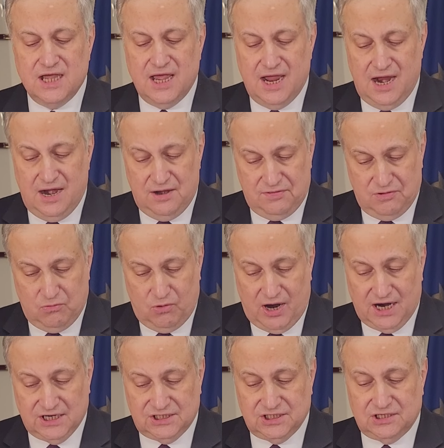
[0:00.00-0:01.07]
and the
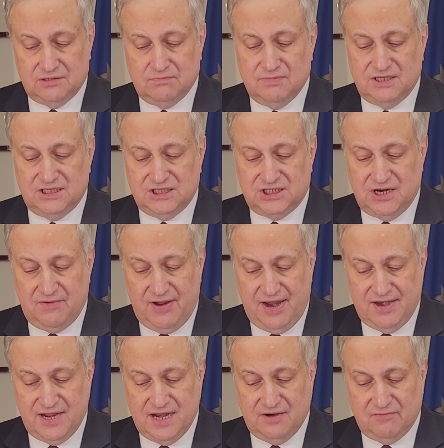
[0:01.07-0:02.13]
wider
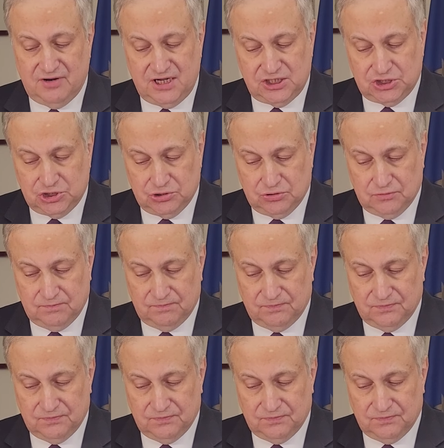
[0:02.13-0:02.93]
Mediterranean region,